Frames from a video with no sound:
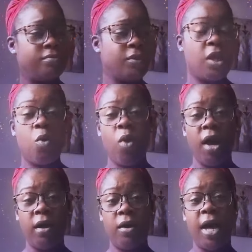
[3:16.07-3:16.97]

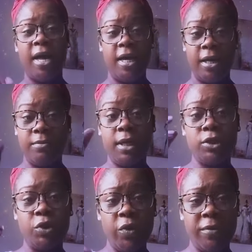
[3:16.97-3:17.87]
while I am
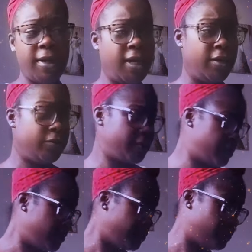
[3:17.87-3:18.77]
doing my nails.
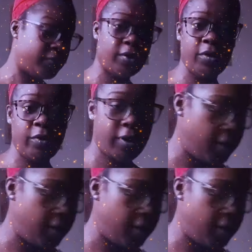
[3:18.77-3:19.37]
Okay.